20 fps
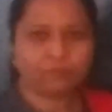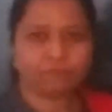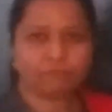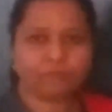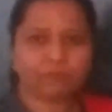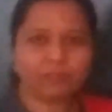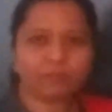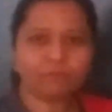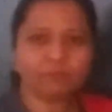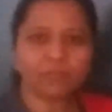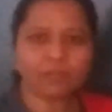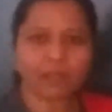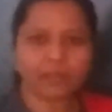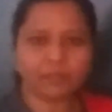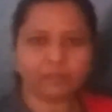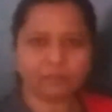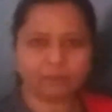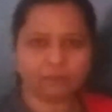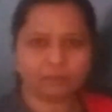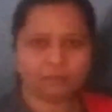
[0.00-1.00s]
When we
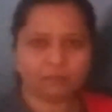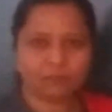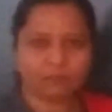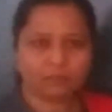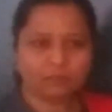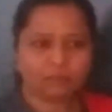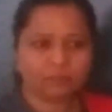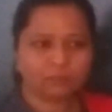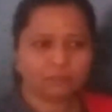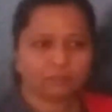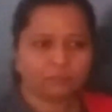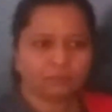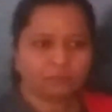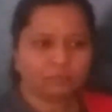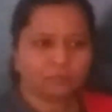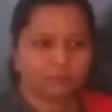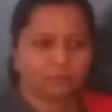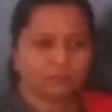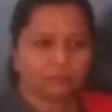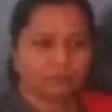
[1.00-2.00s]
write.
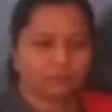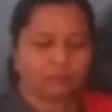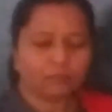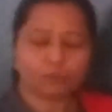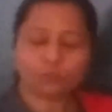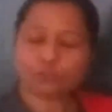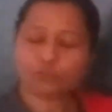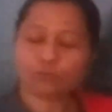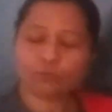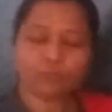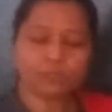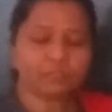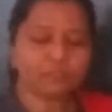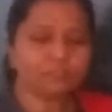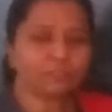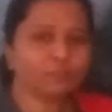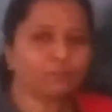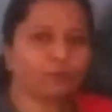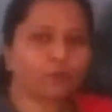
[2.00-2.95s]
Now students,